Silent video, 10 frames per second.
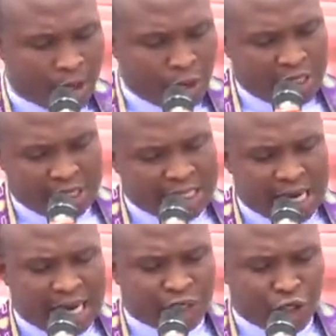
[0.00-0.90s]
you
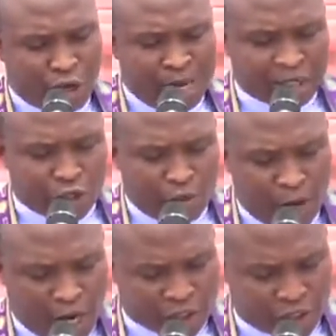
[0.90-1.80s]
desire Chioma so
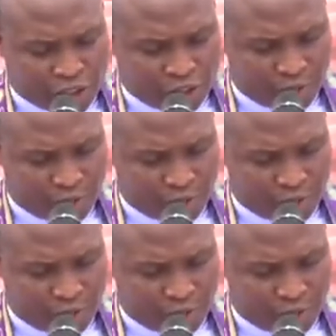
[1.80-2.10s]
much.